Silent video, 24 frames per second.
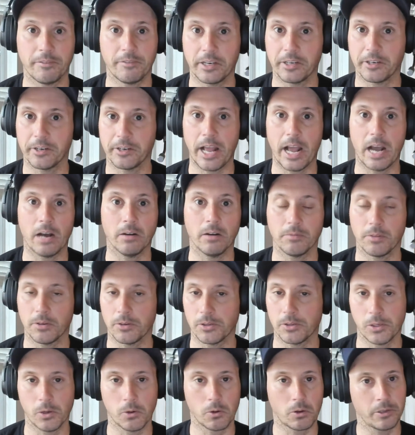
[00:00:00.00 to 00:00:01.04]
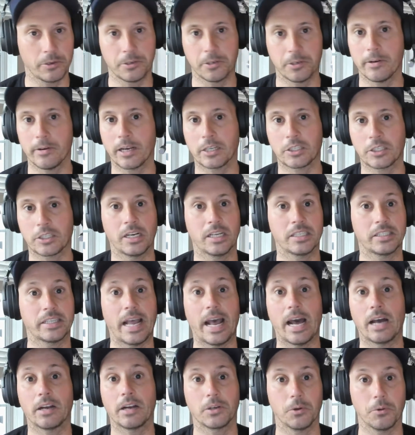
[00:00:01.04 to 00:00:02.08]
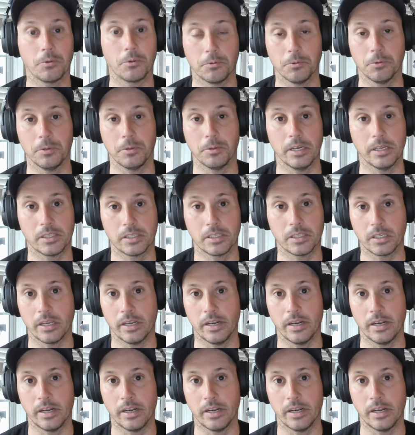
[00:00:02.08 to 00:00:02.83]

Figure it out. There's no clear direction as to how to go through this,